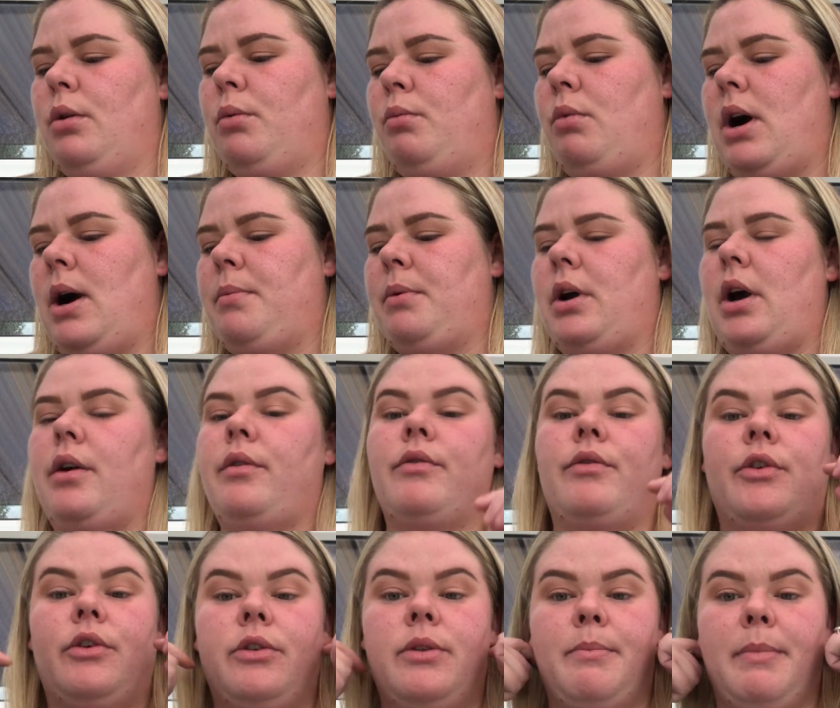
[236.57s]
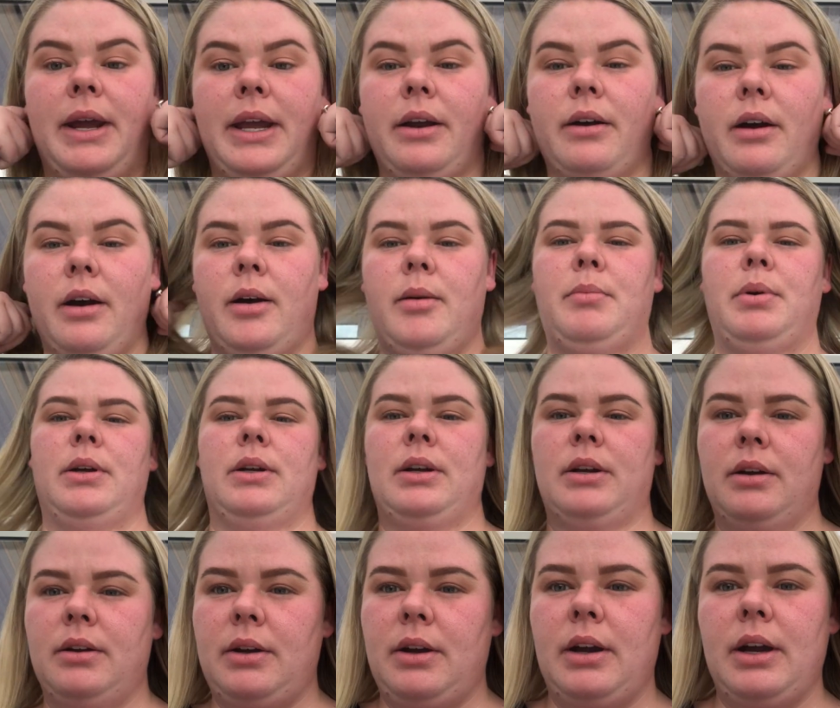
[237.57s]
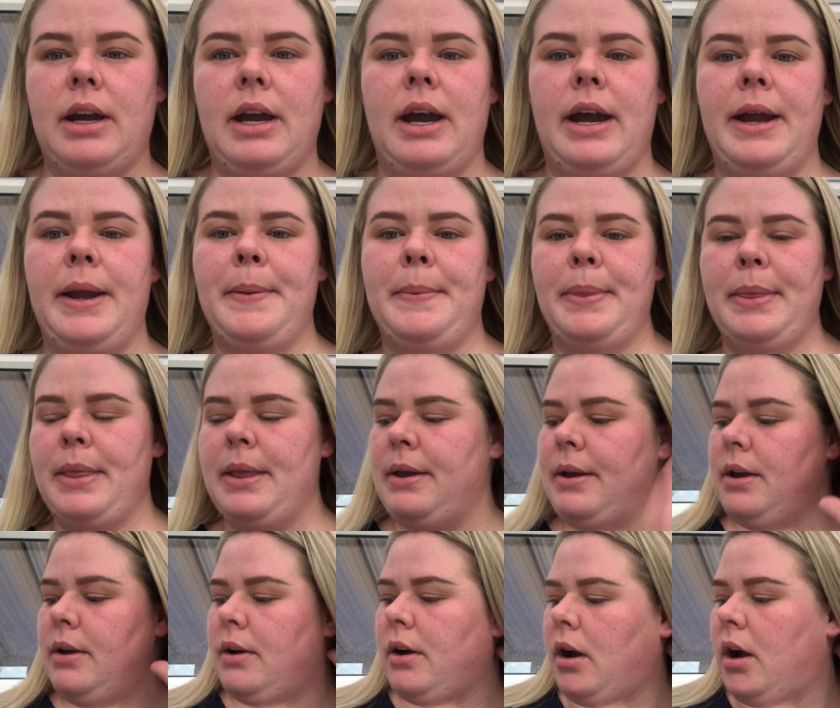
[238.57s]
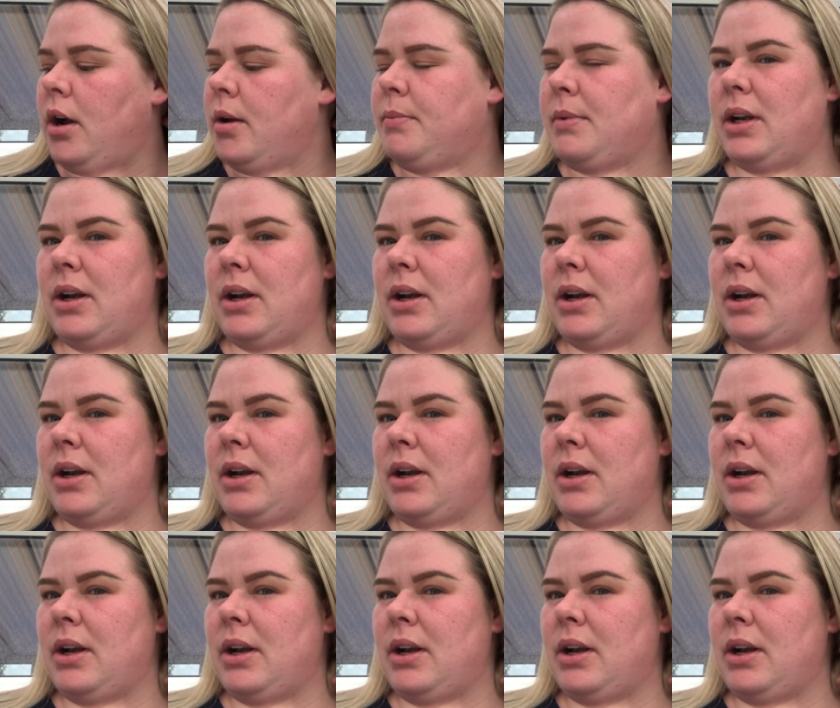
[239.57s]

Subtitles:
while I'm going through the makeup. Okay, I hope the